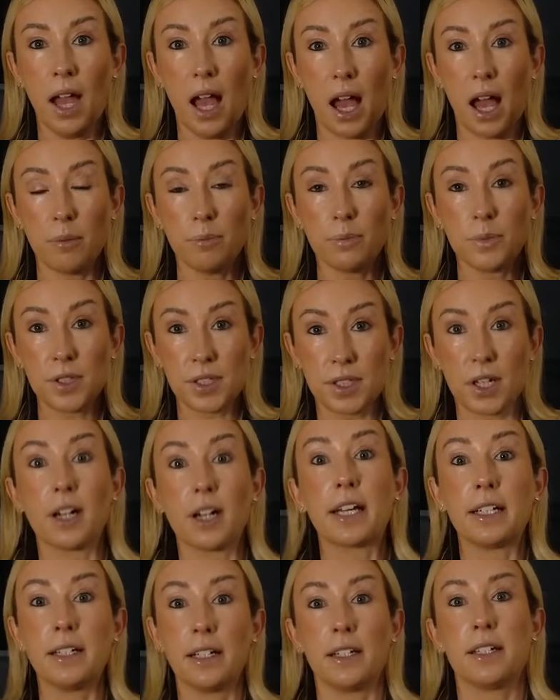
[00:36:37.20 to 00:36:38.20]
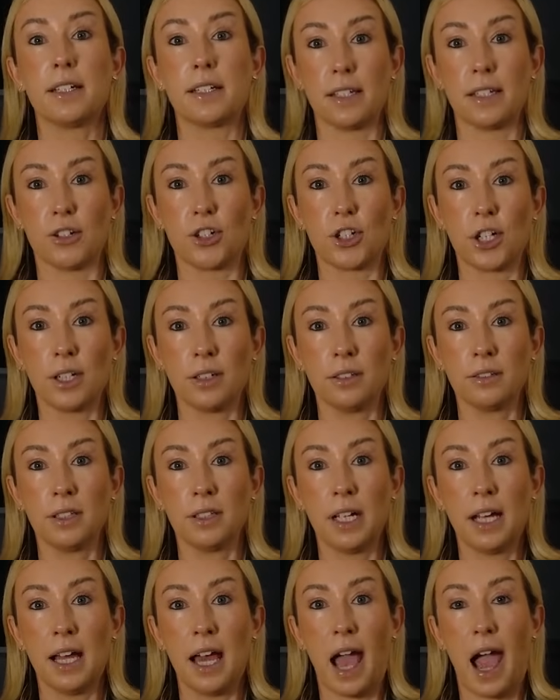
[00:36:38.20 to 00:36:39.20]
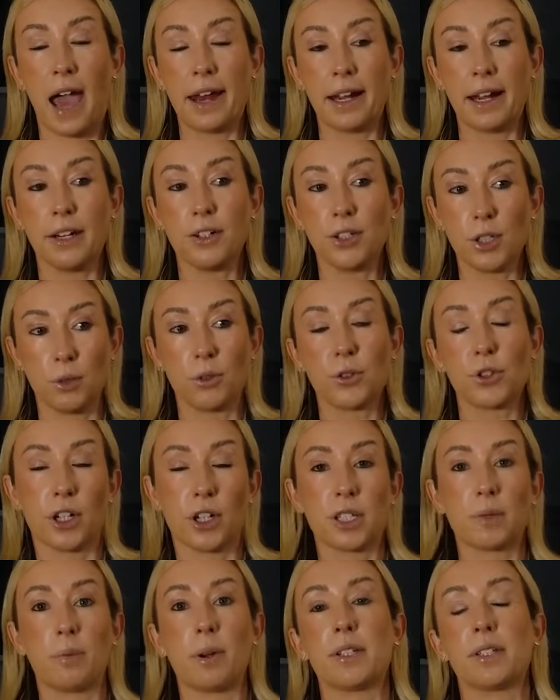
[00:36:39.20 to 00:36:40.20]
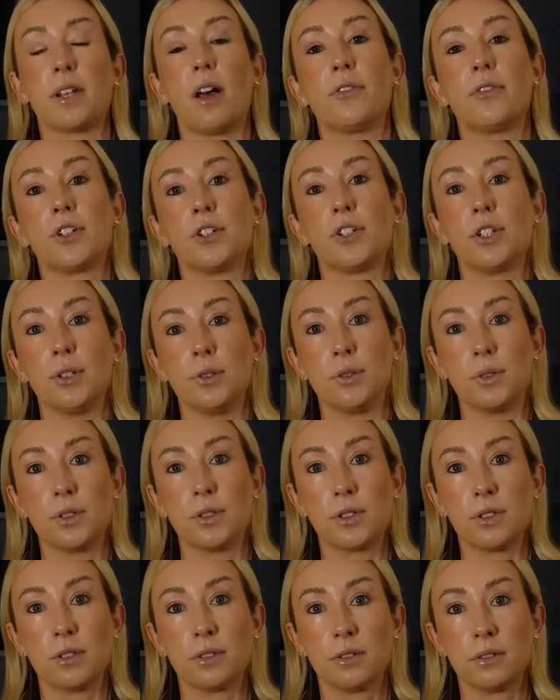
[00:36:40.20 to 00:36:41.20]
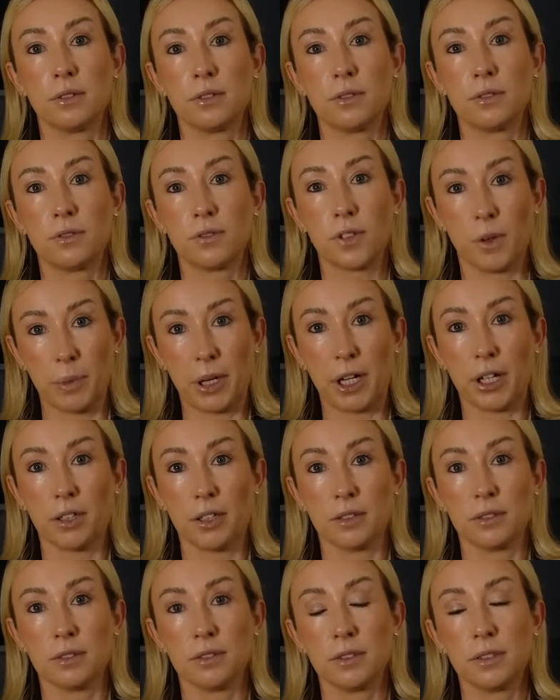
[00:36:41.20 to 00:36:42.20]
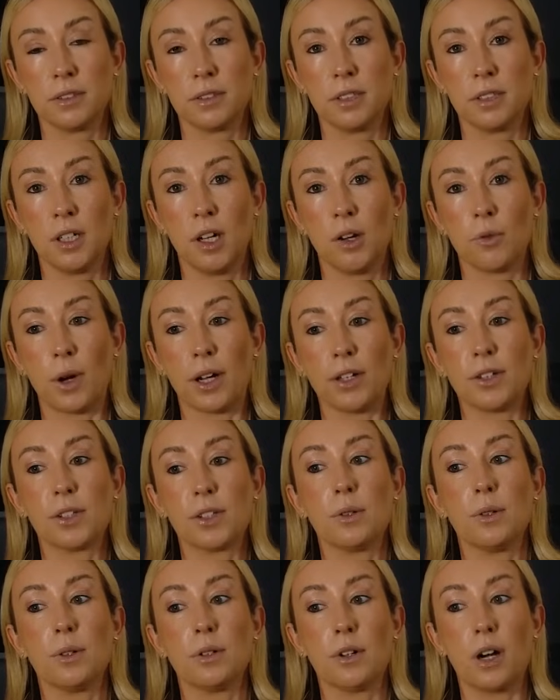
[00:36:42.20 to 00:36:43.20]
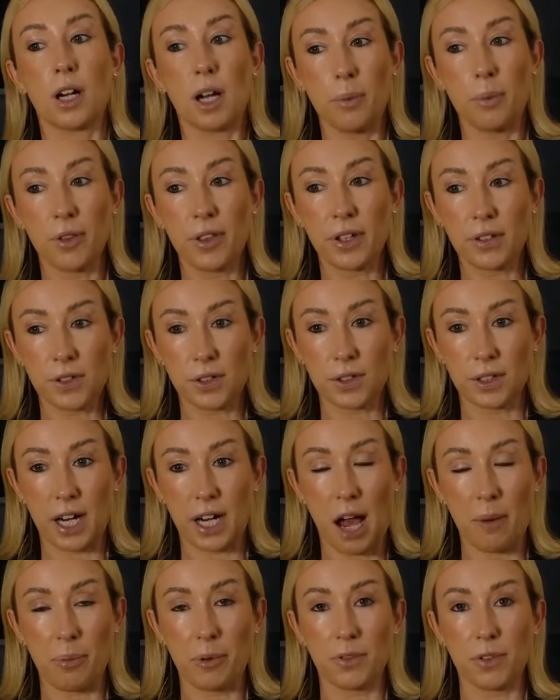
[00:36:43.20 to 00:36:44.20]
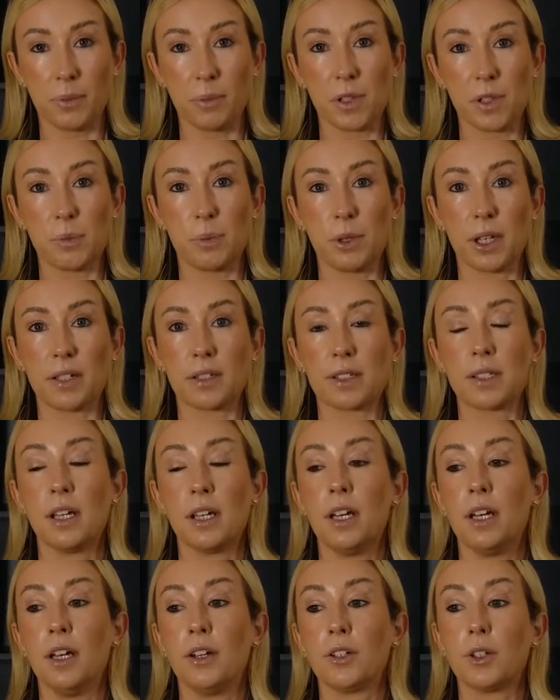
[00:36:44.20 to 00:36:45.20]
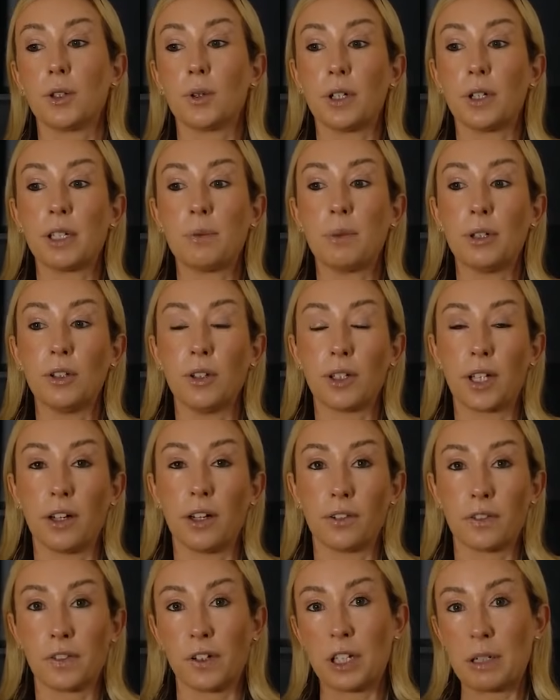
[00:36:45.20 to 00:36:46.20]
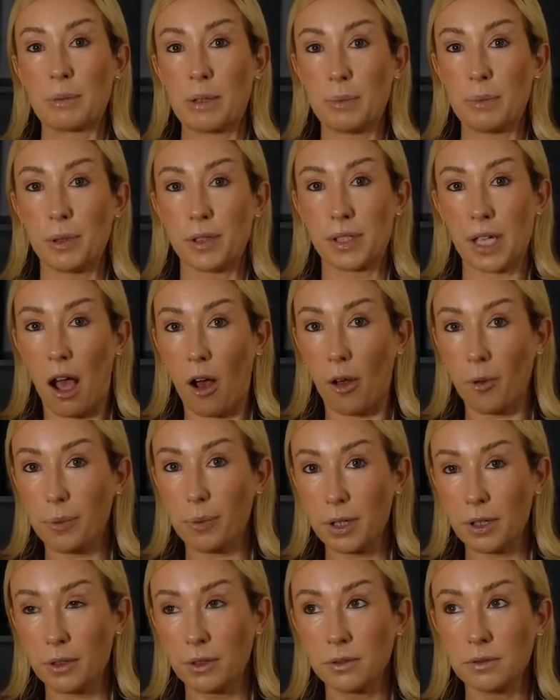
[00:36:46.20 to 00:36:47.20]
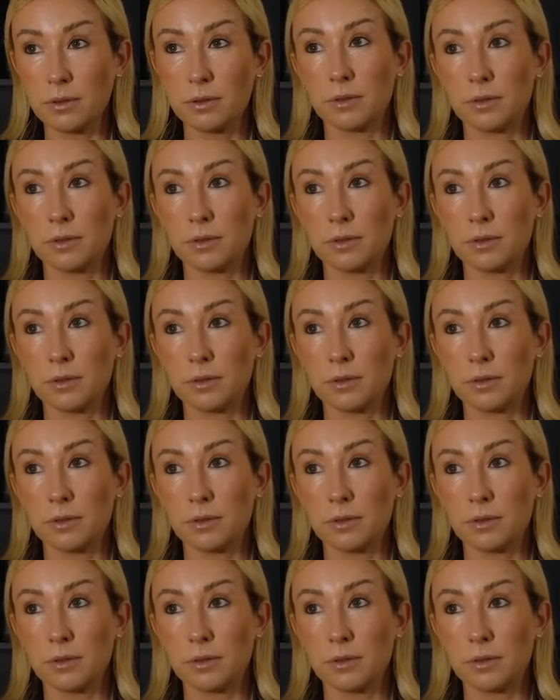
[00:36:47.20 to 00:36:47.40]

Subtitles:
I'm stuck in indecision and I don't trust myself to choose from here, right? So a couple things are going to happen from this place. You're going to be looking for other people to help you,